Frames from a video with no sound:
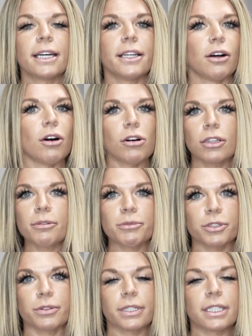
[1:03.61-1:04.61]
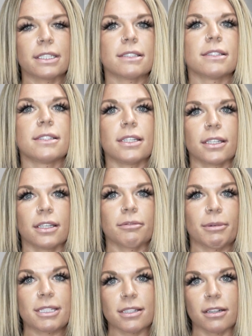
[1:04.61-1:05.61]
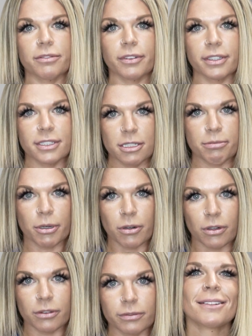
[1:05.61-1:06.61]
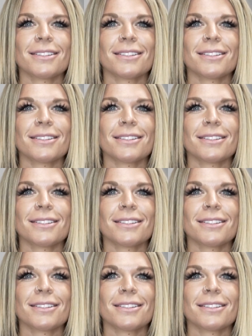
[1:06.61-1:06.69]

And all I'm doing is digging myself a deeper hole.